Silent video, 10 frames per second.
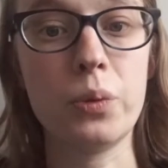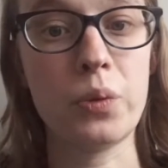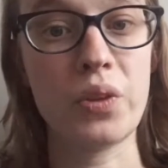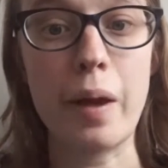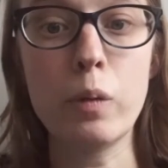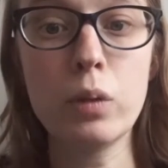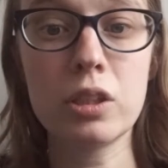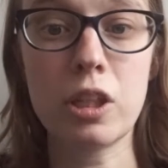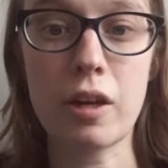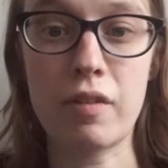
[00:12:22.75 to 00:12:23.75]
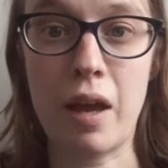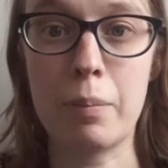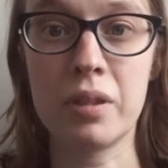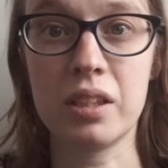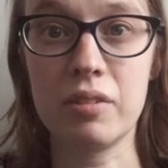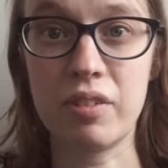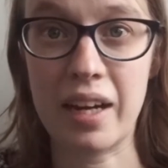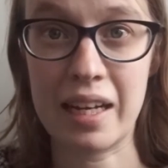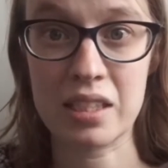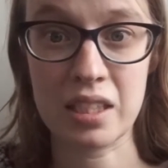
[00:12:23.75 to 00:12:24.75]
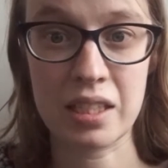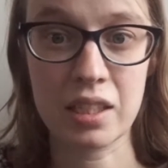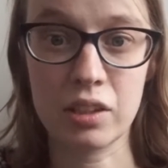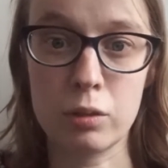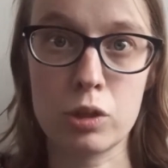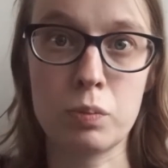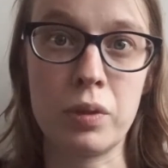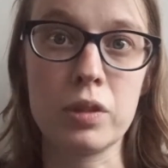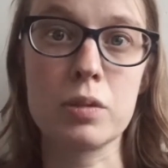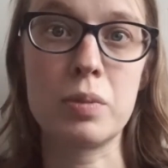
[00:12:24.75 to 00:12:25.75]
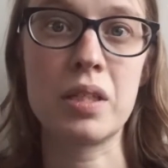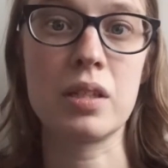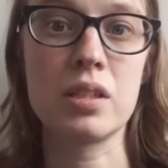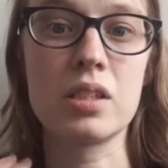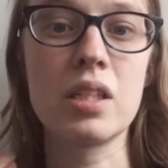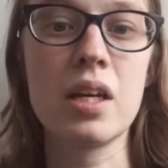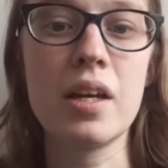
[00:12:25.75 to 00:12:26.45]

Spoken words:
that would not have happened if I had taken those pills, because